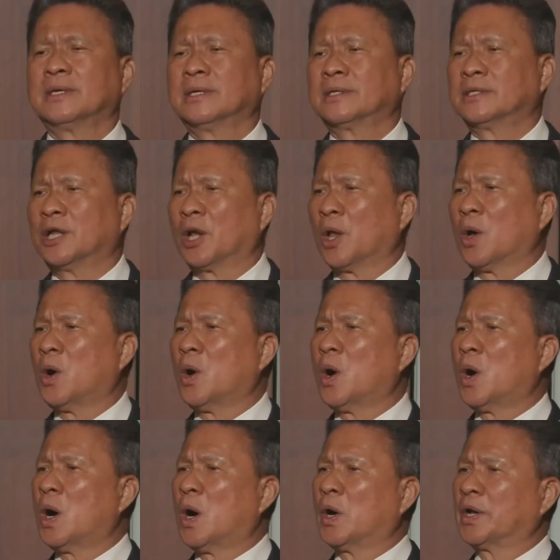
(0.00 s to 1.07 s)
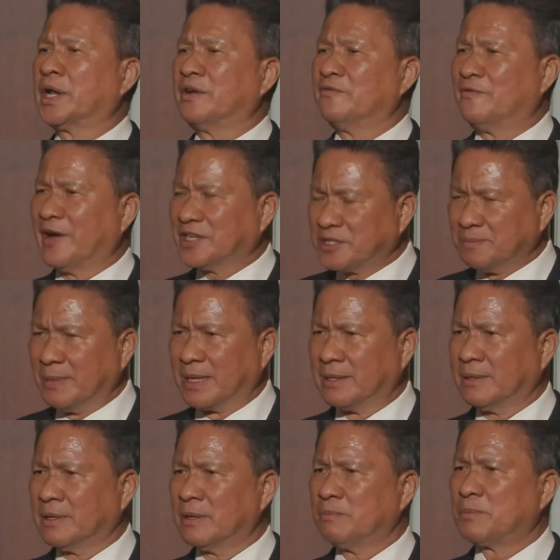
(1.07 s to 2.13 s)
the law on
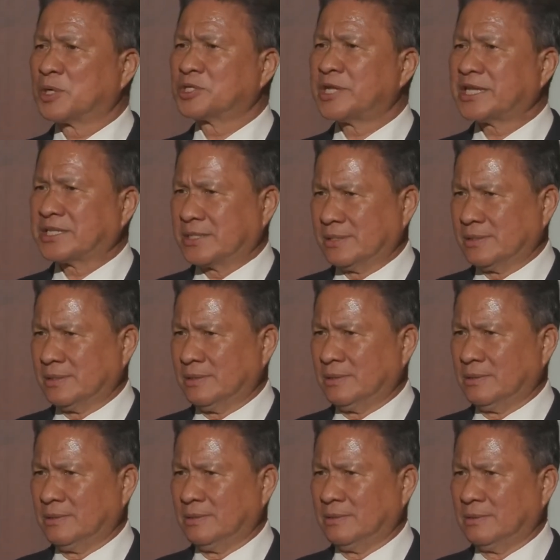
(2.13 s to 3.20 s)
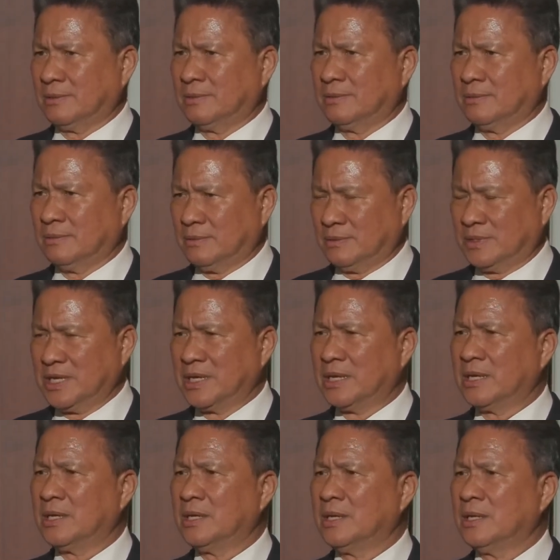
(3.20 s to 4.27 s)
investment protect
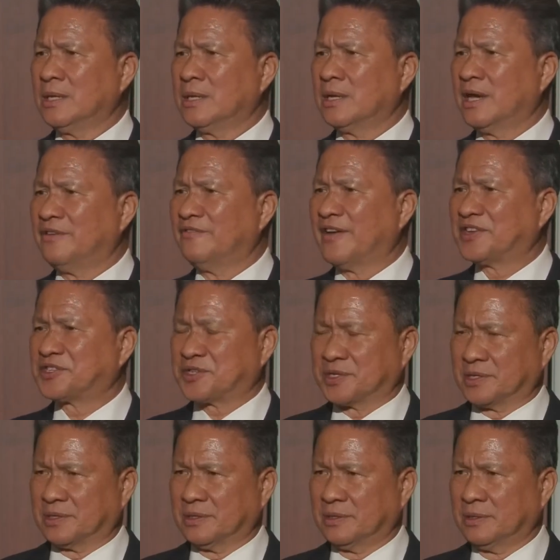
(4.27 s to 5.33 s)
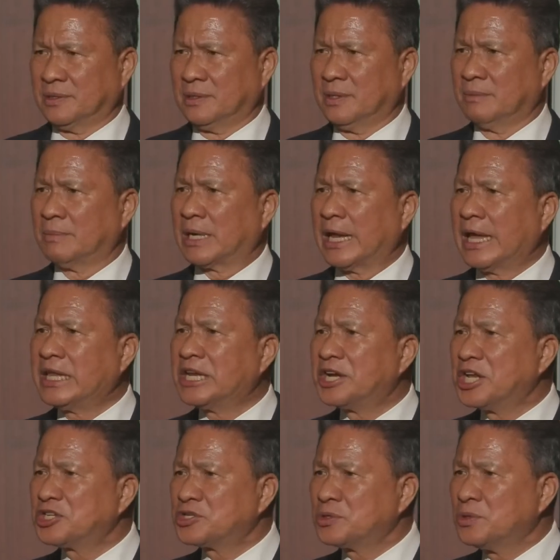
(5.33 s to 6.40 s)
the investor. But in
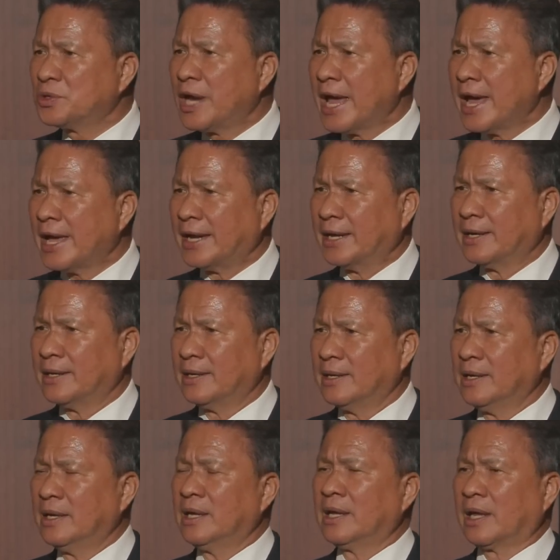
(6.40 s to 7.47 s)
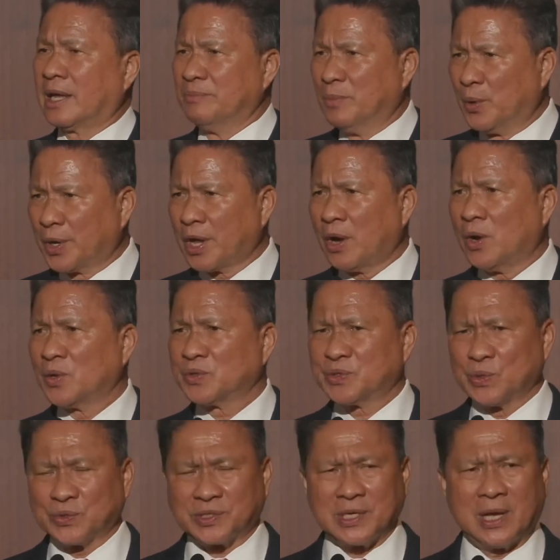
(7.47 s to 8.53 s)
addition to that, Cambodia
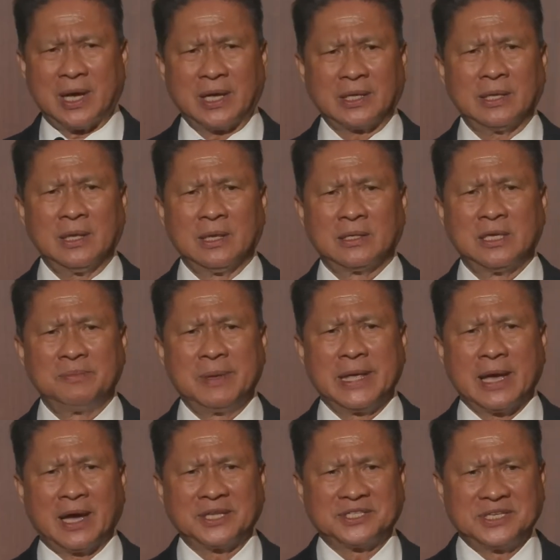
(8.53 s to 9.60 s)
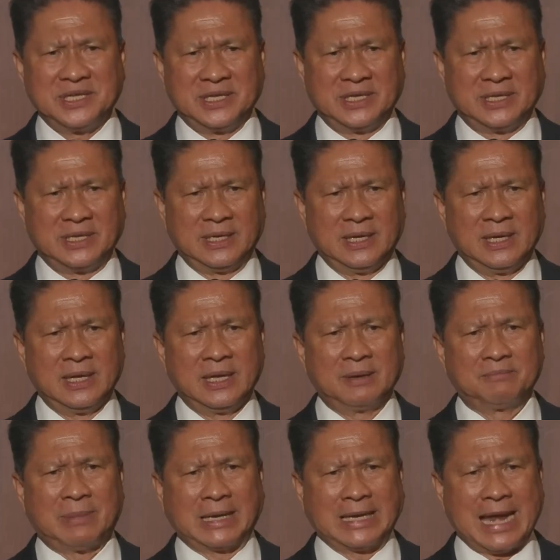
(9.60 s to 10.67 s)
also signed the BIT,
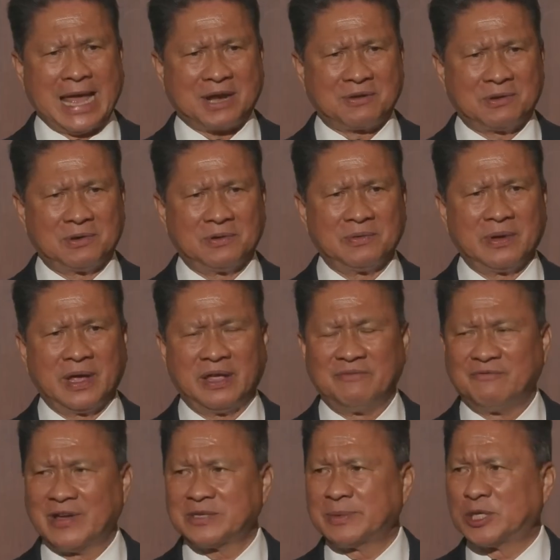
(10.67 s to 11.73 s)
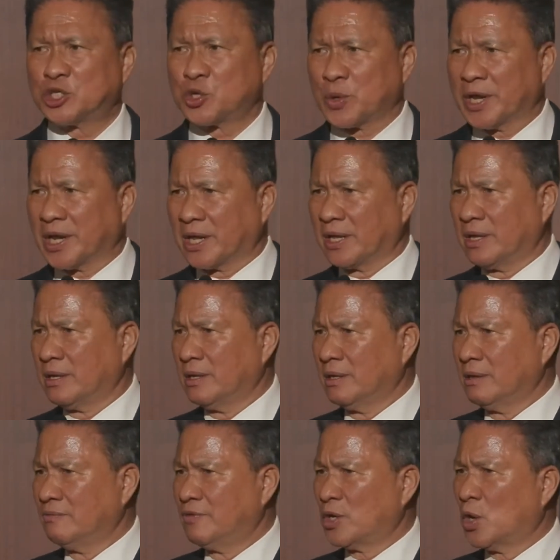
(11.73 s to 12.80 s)
Bilateral Investment Treaty,
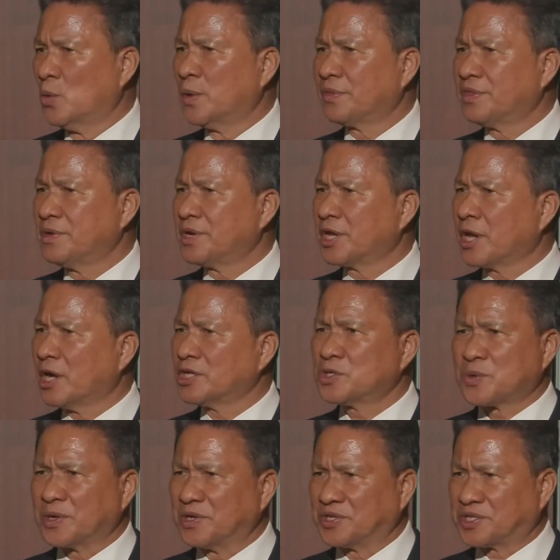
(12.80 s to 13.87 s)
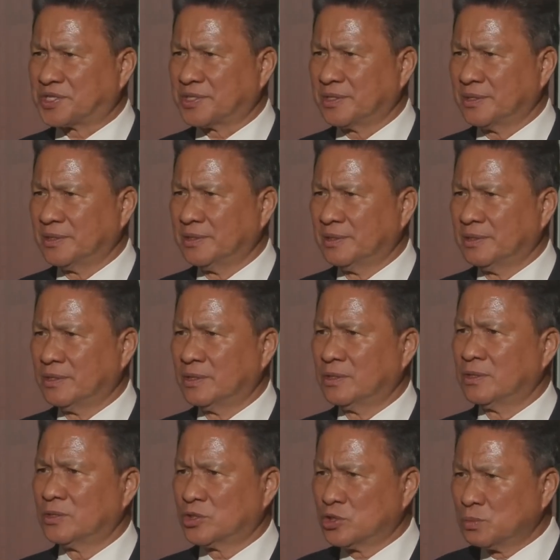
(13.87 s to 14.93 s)
with over 30 countries
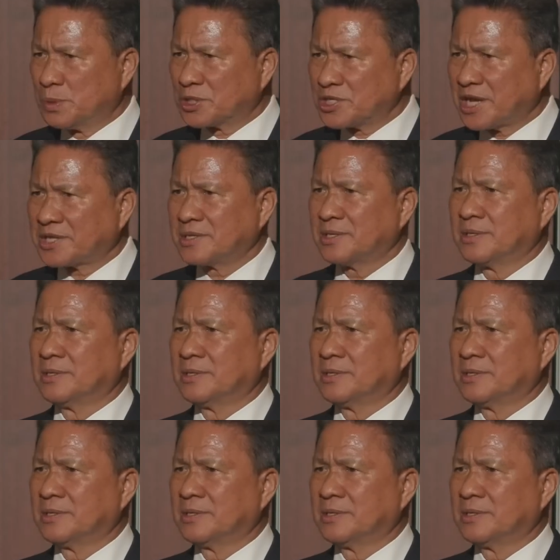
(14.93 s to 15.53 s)
to protect